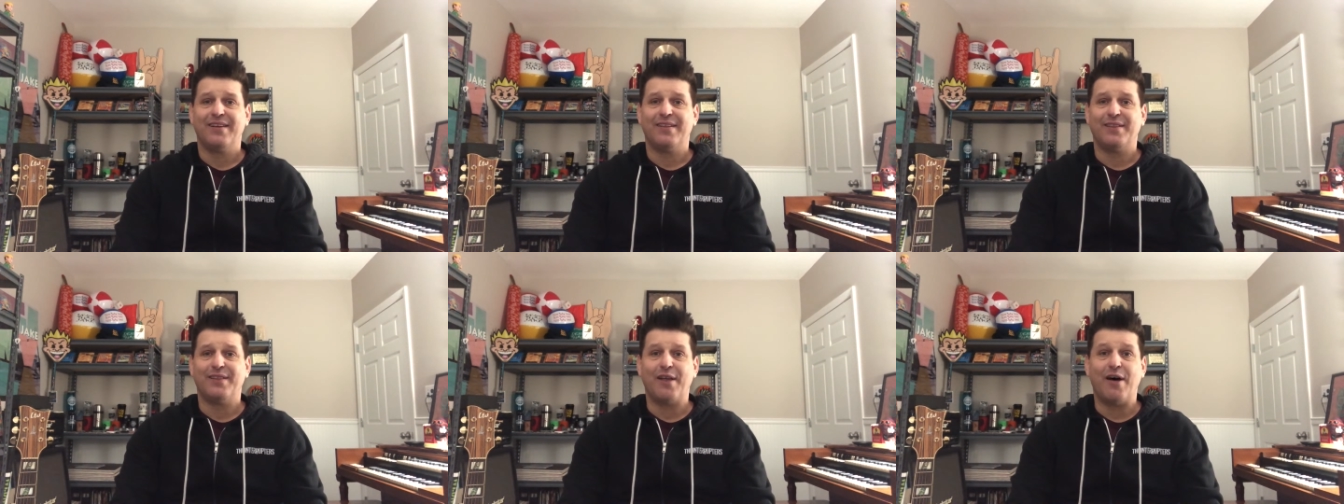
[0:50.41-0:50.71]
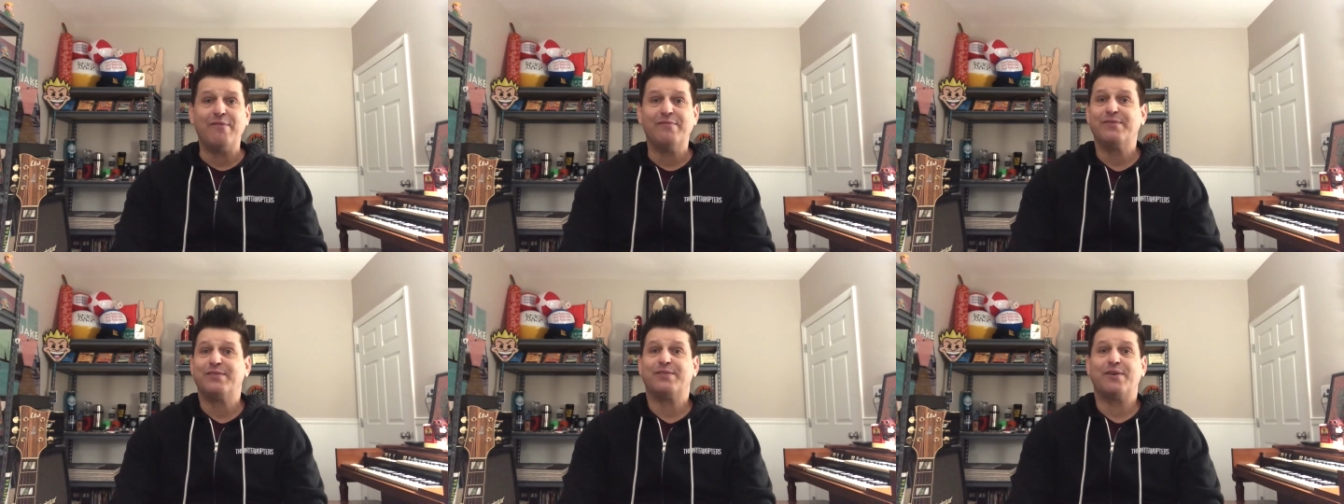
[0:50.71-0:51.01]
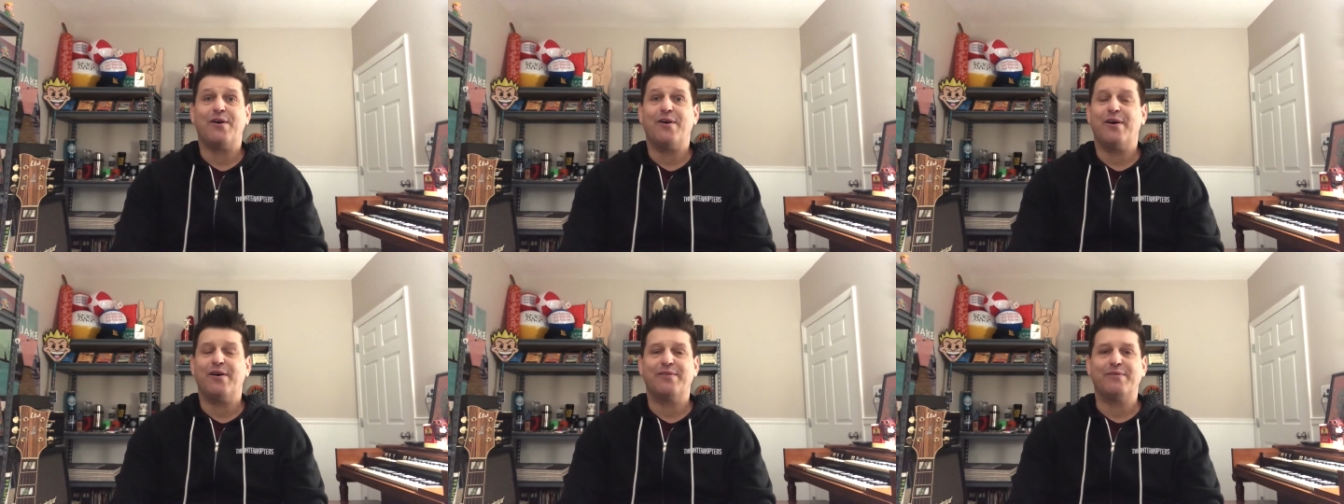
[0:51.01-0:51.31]
love
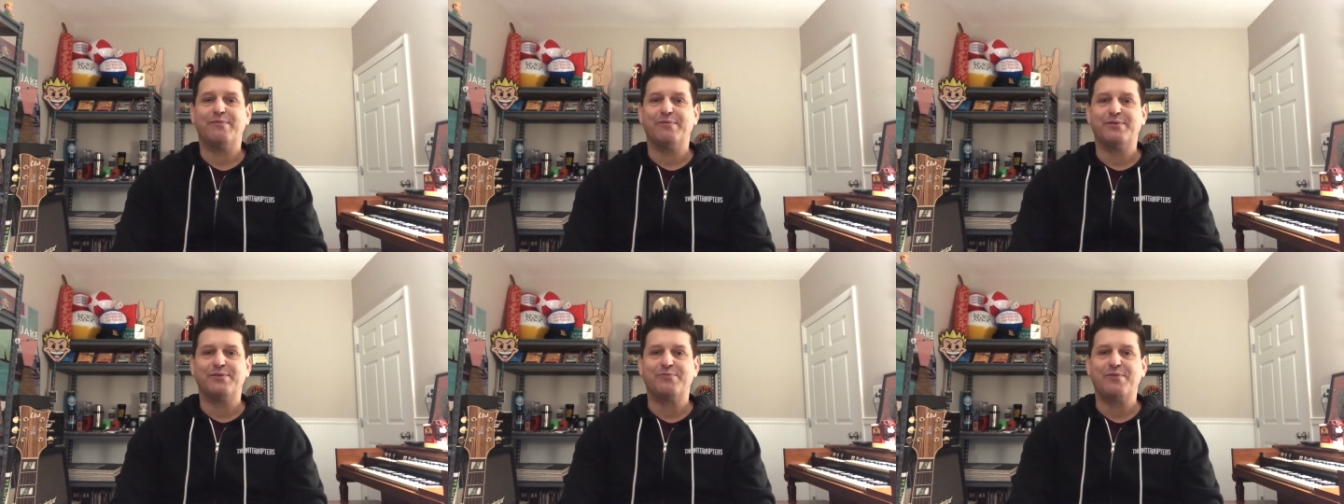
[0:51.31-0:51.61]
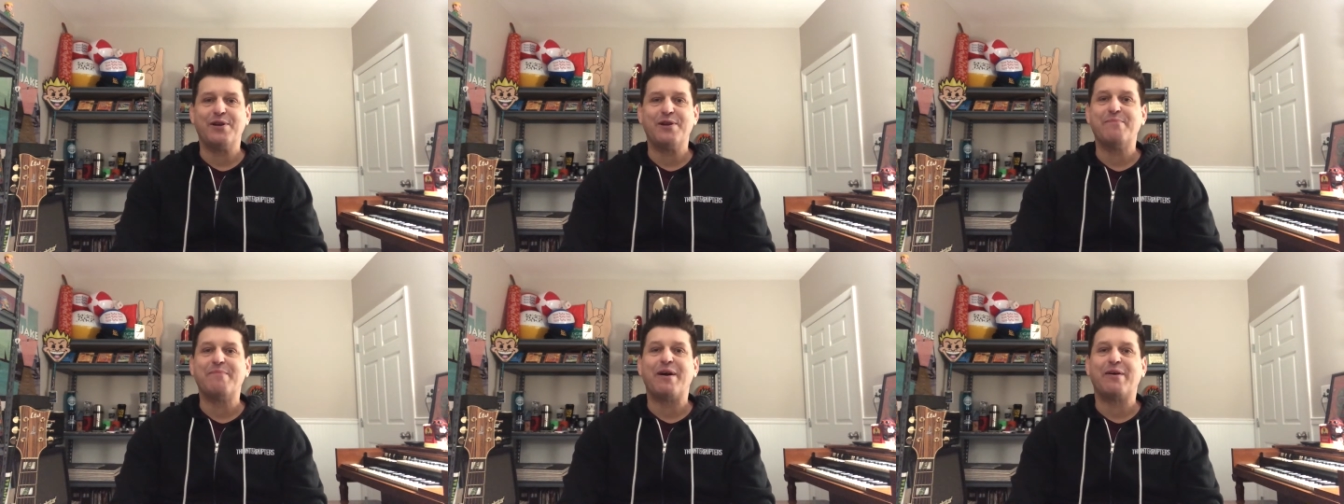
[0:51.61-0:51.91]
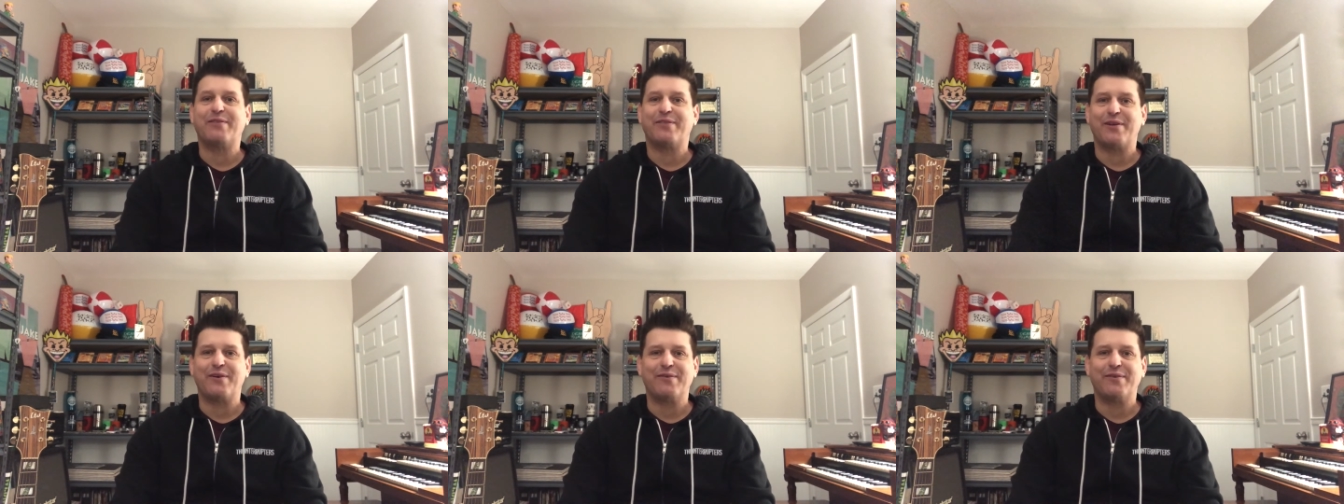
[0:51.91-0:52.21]
song that was written
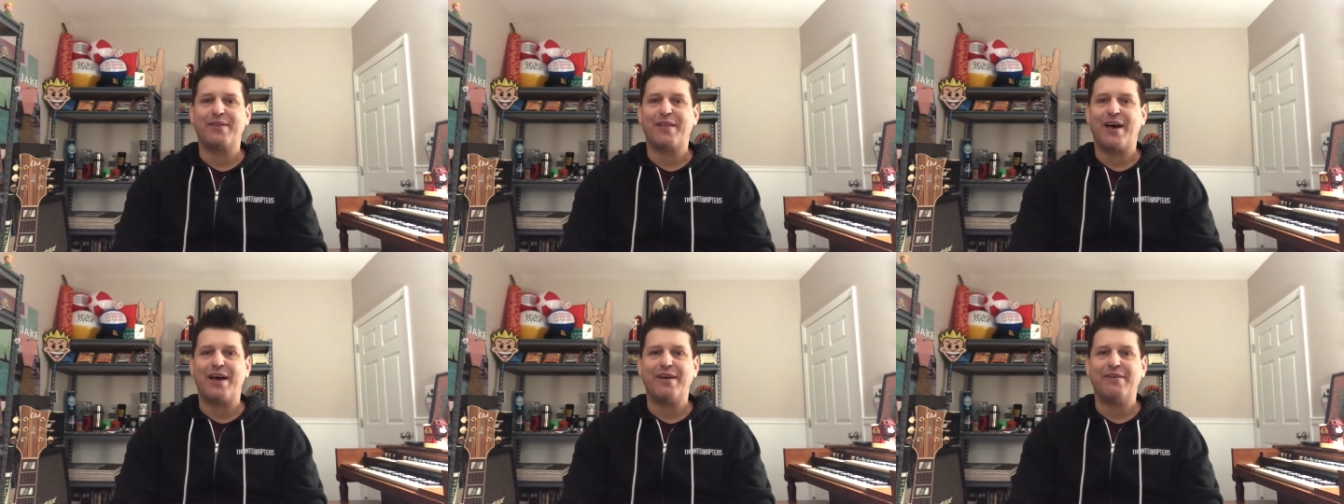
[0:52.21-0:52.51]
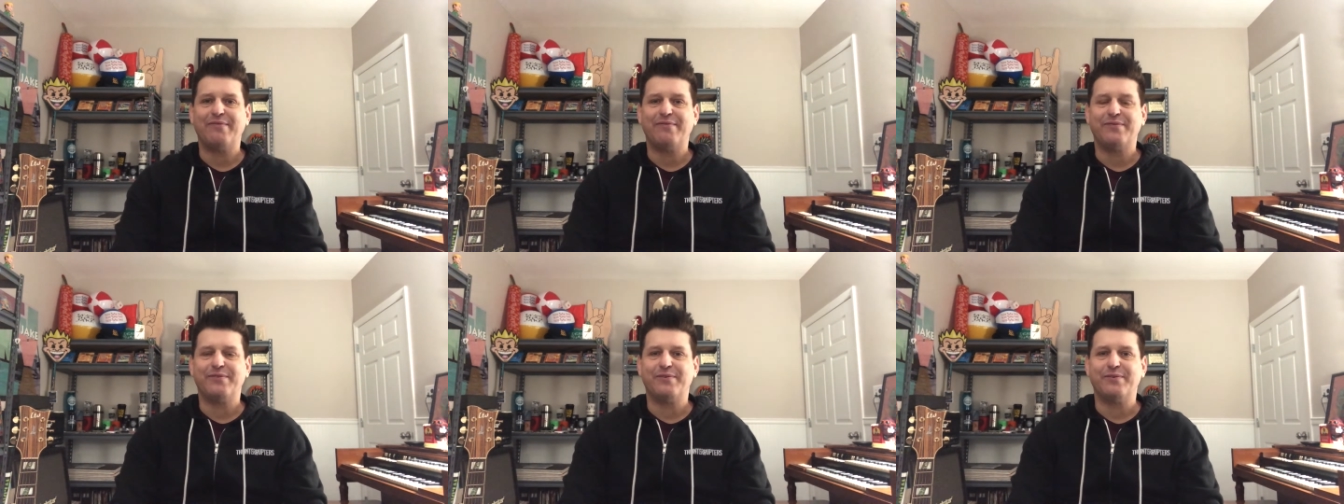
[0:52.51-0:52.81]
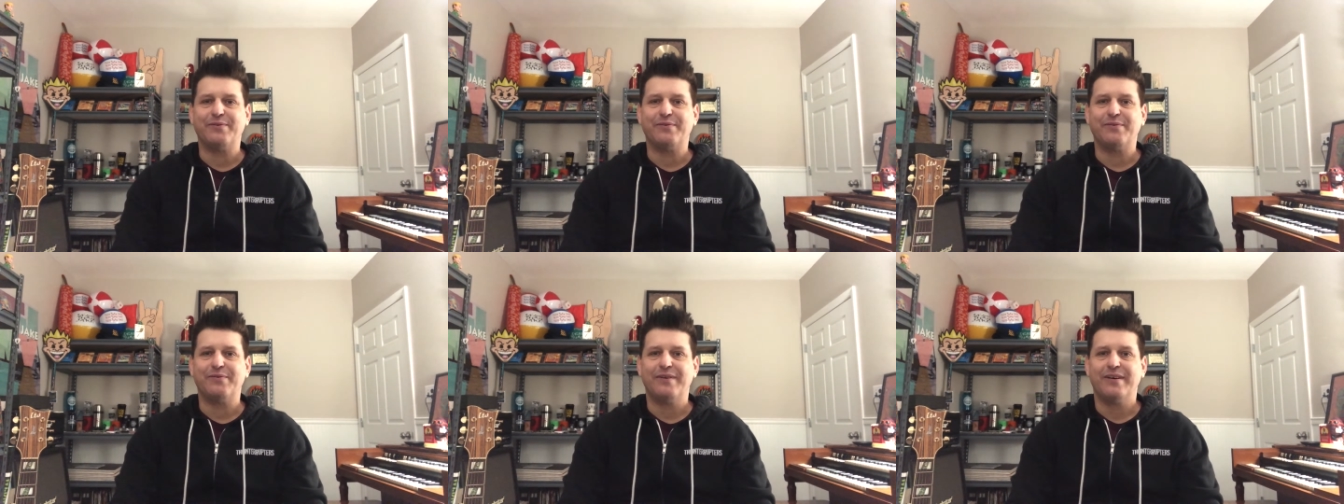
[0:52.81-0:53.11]
about their life
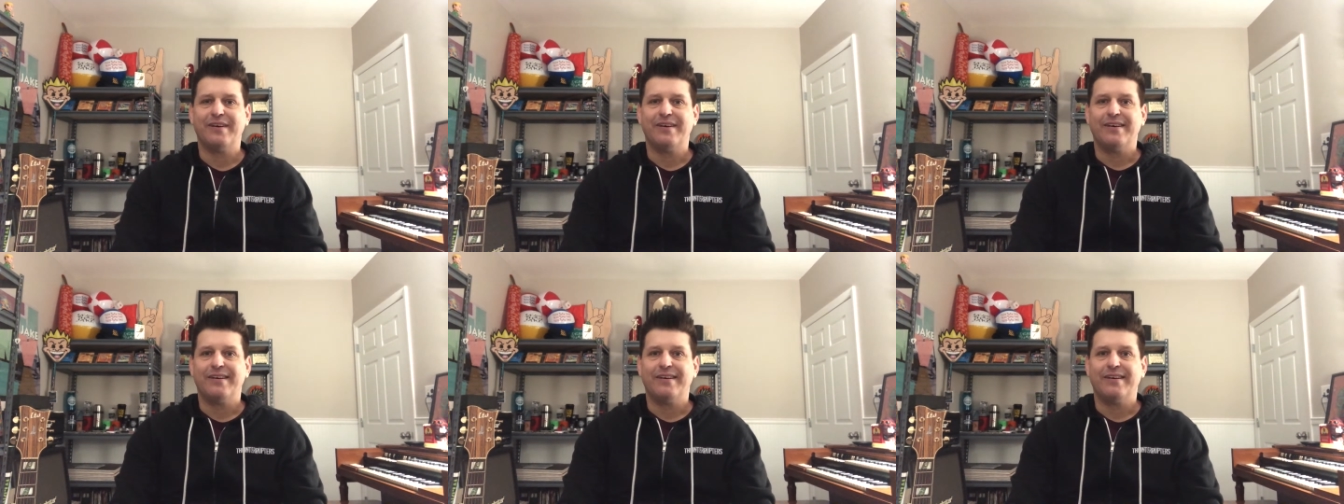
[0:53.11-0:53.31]
to